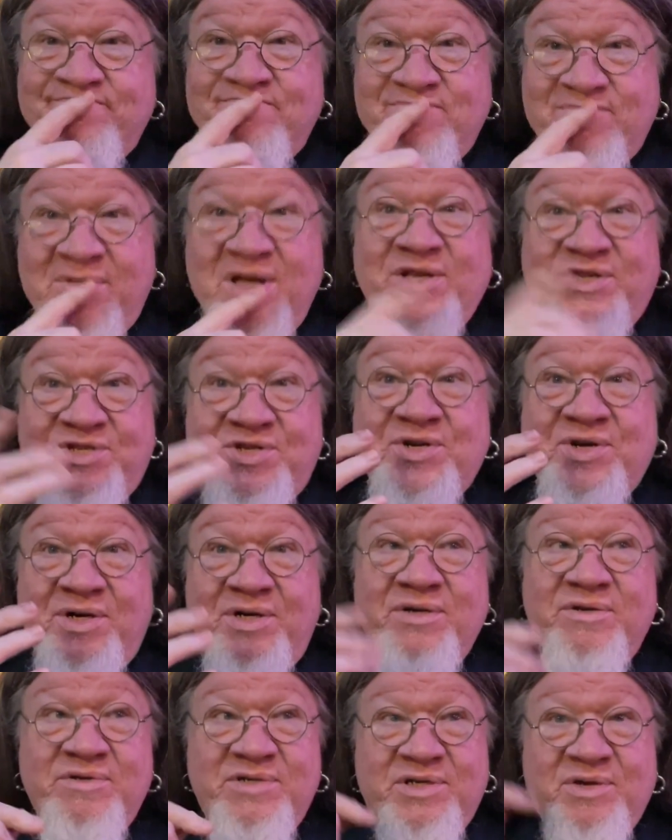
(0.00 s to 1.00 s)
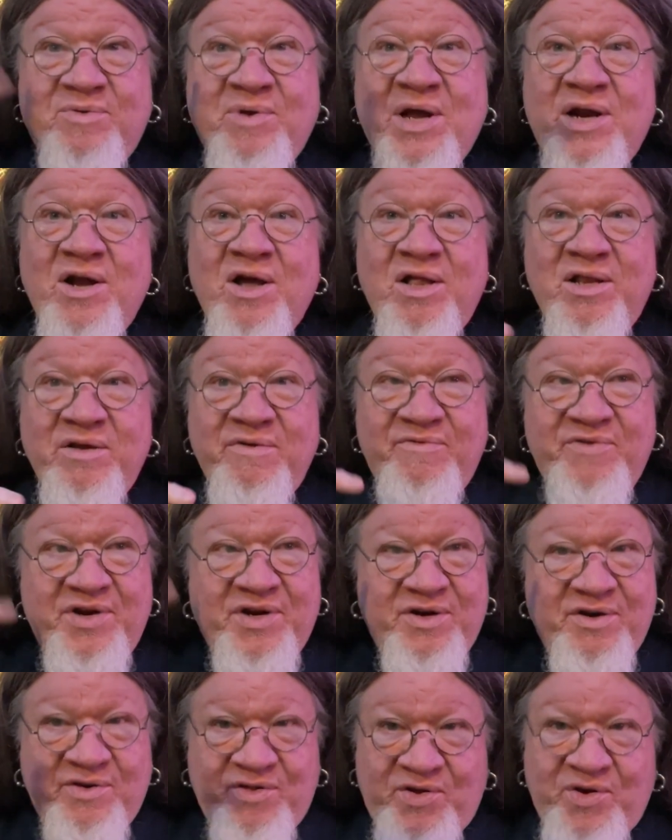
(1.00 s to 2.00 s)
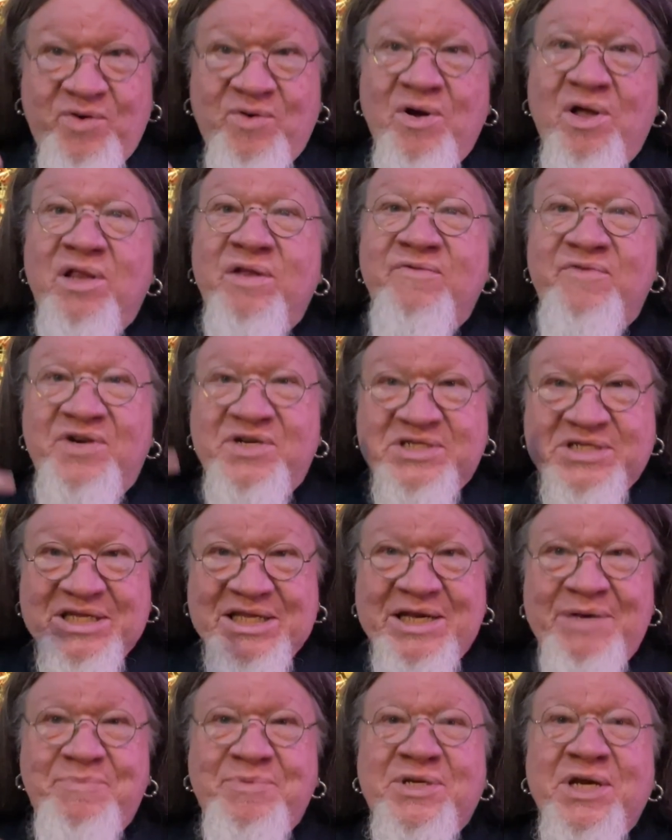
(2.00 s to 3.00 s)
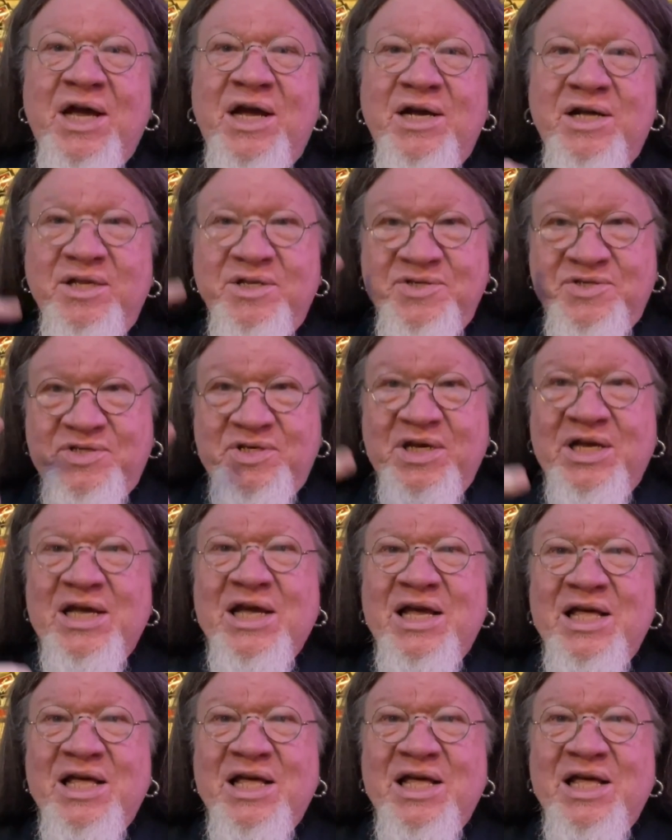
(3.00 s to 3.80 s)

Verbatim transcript: That's true, to run all of your, through all of your sleep cycles.